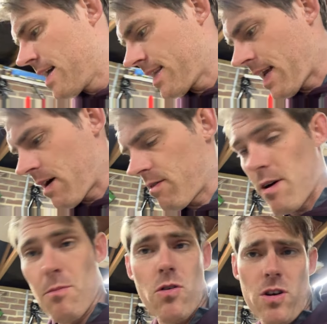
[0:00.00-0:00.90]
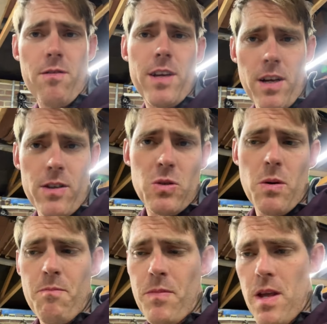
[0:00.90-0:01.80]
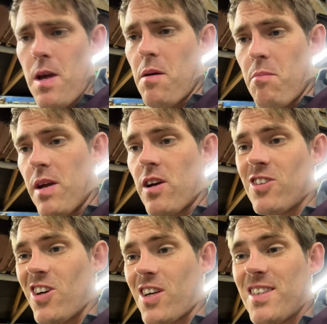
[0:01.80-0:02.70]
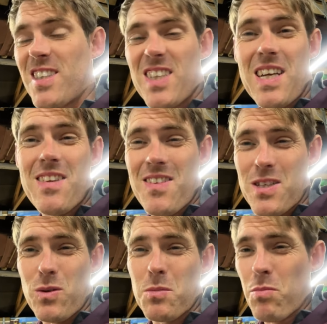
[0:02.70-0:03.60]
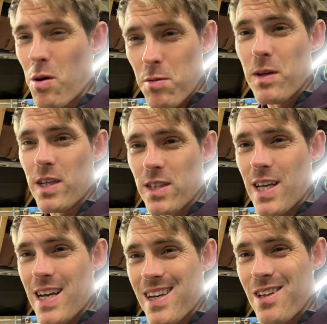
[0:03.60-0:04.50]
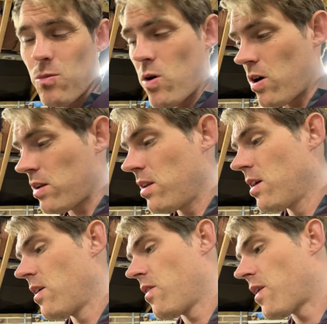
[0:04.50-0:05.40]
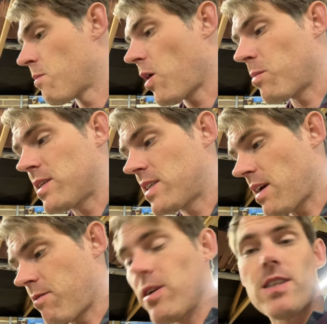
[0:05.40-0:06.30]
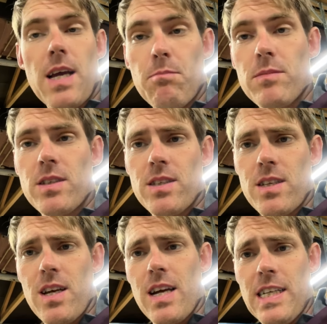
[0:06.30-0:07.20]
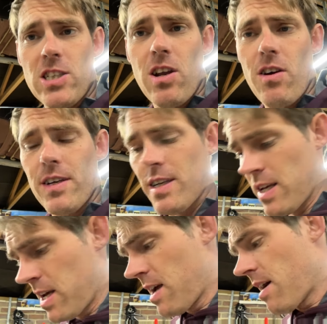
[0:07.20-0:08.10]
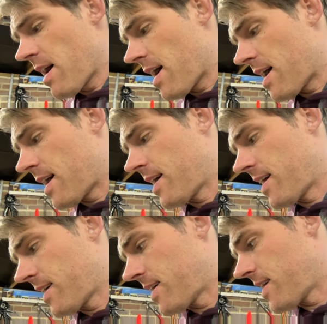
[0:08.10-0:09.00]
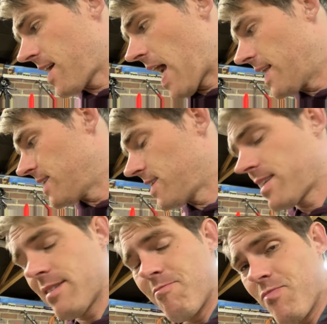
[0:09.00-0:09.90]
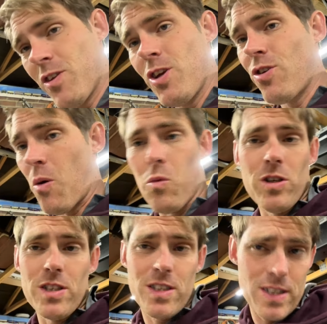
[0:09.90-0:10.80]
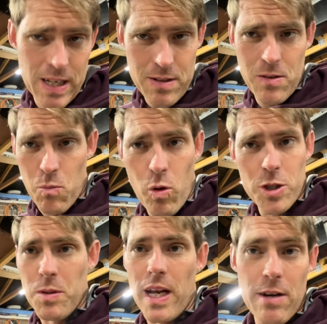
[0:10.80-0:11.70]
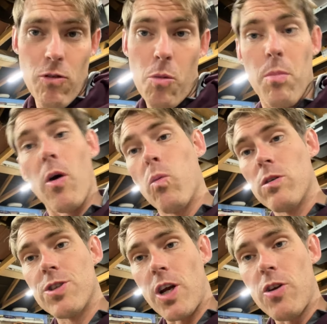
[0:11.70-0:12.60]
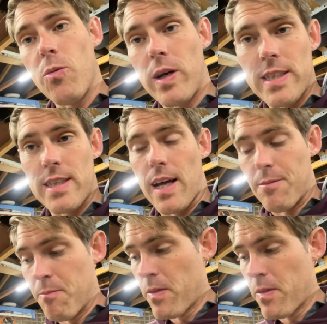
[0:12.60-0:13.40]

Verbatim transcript: Now, I'm not going to video this one because I can see that this one's probably going to take a little while. There might be several attempts at each line uh, and you don't want to just sit and watch me get it wrong, but I will show you when it's done.